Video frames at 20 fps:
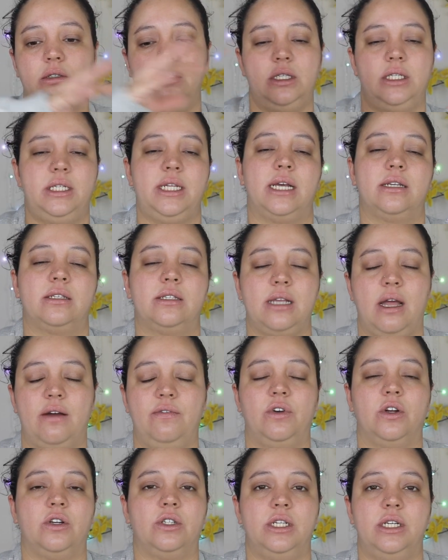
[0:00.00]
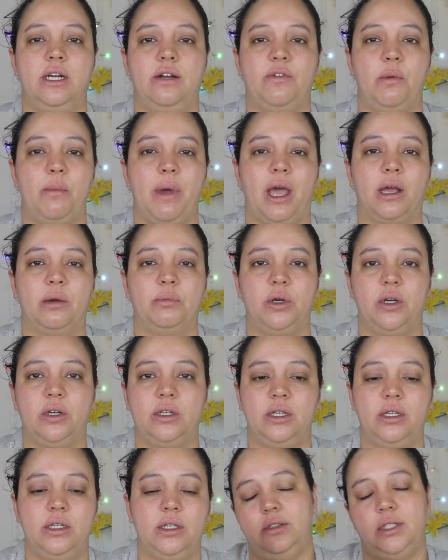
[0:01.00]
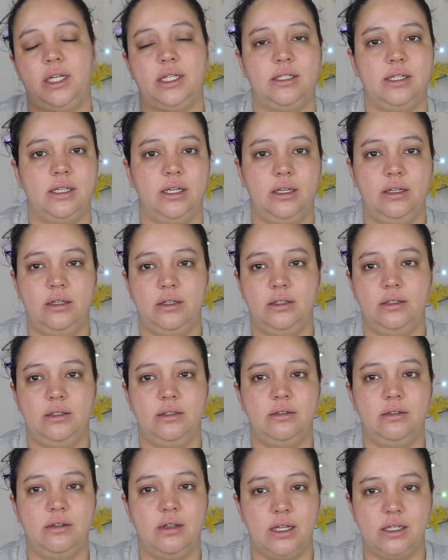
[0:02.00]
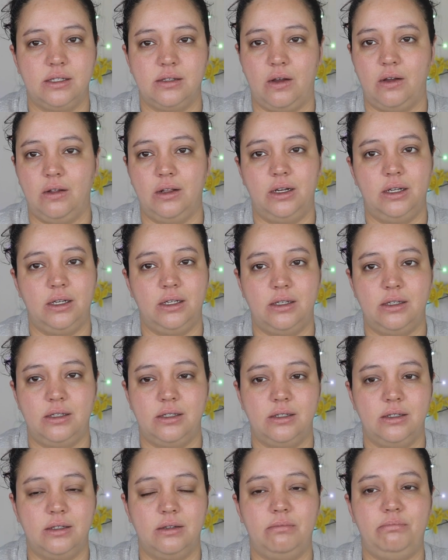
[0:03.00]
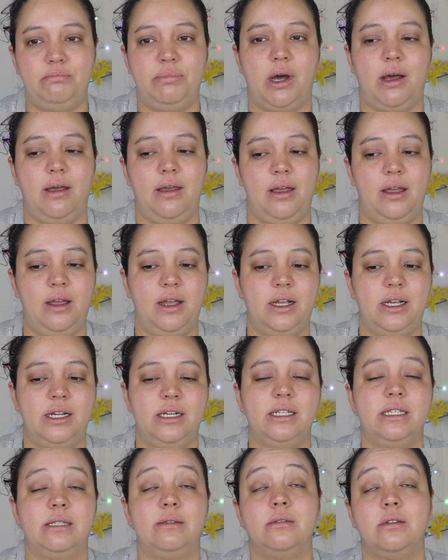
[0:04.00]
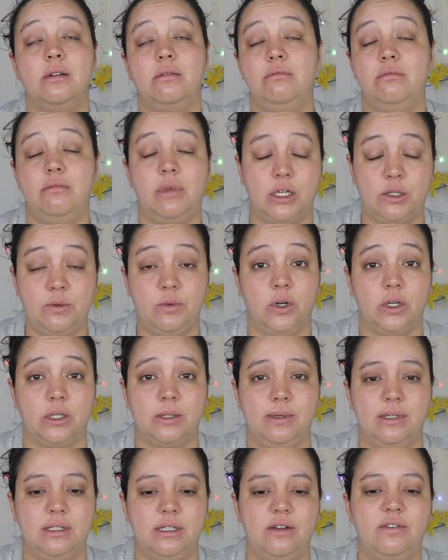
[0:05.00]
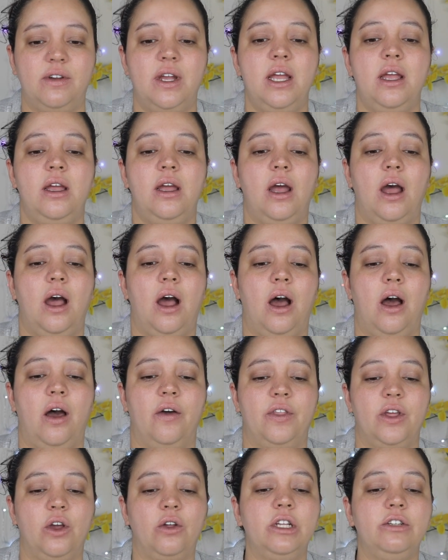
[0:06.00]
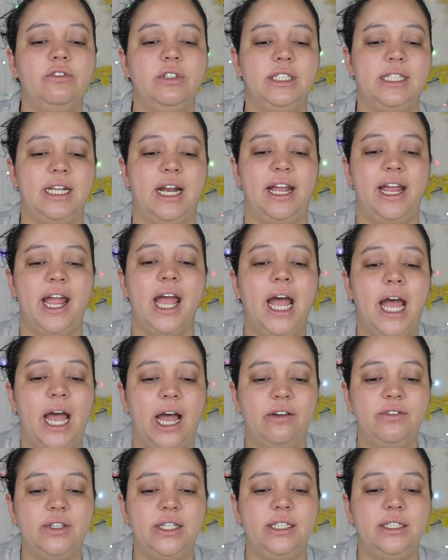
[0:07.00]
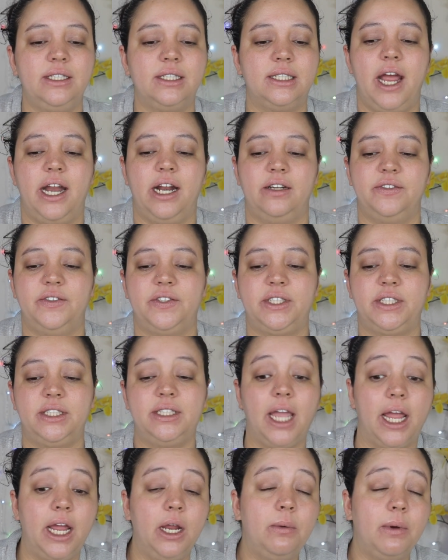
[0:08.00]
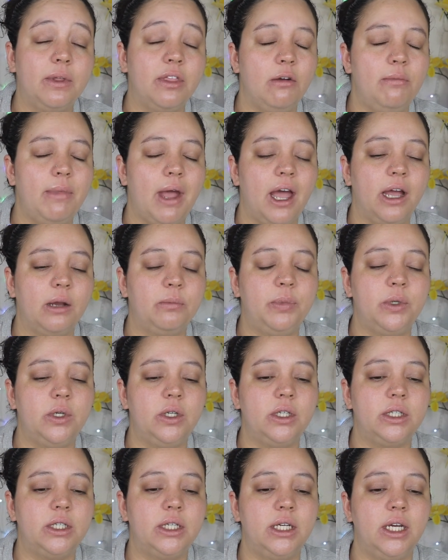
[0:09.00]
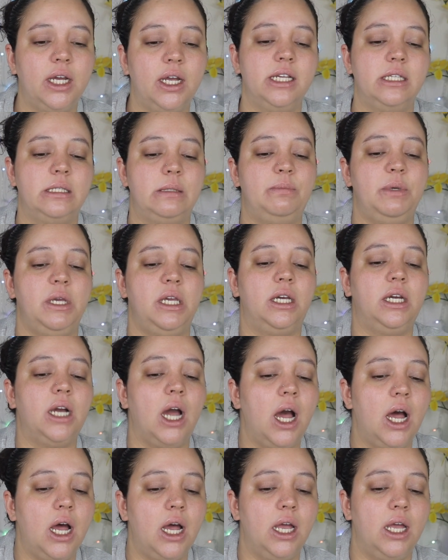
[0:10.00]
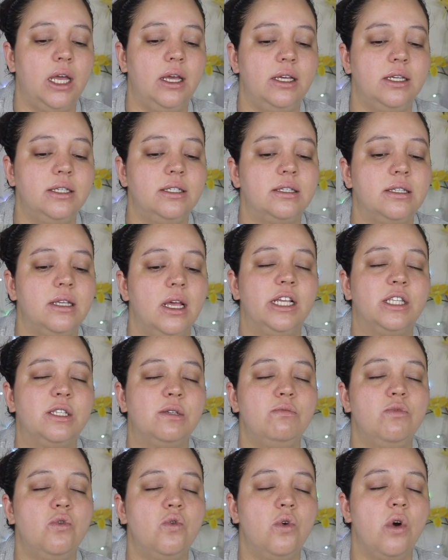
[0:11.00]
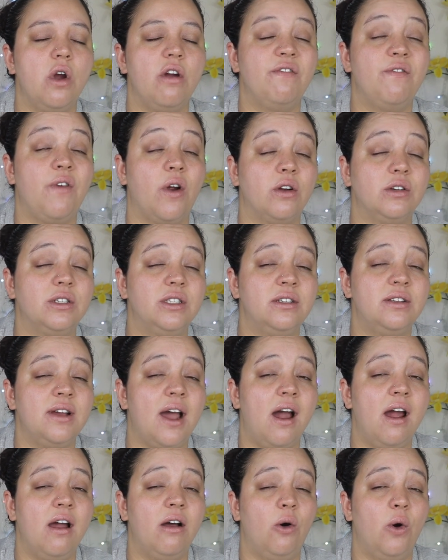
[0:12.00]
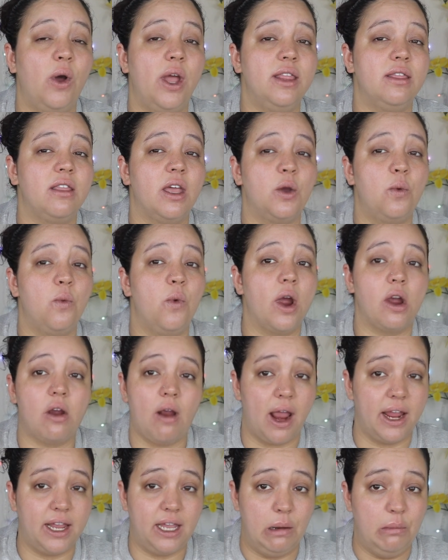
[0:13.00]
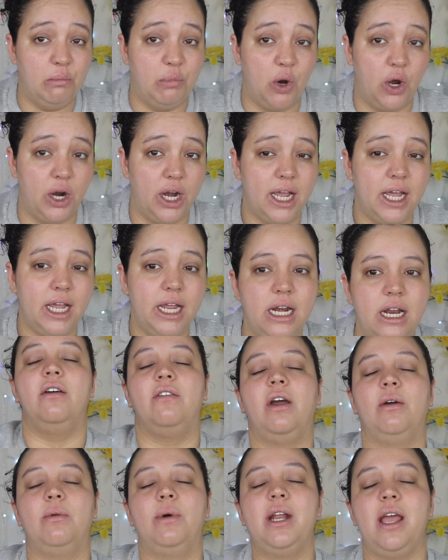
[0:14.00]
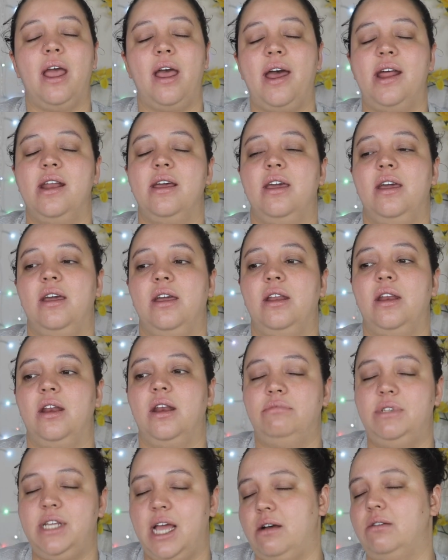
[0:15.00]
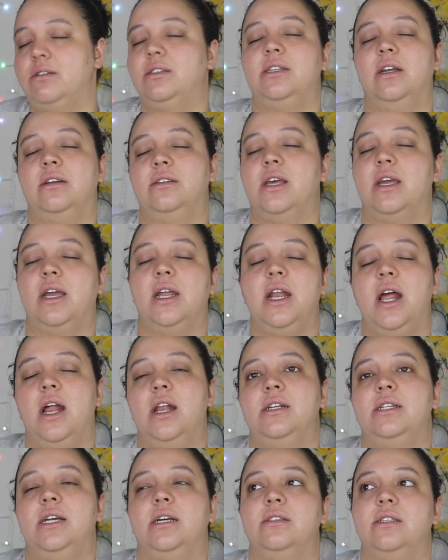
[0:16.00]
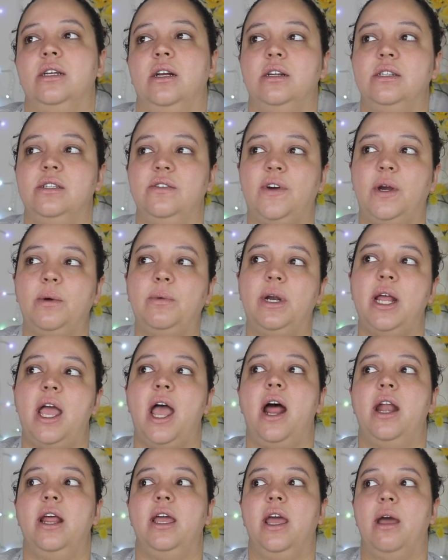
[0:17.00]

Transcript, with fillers: the desktop version of a MacBook. That's it. That's all it is but it is much more expensive. Uh, the only reason I haven't and I've stayed with a MacBook is because it's more versatile in like where I can put it. If I want to edit downstairs, I can edit downstairs. If I want to edit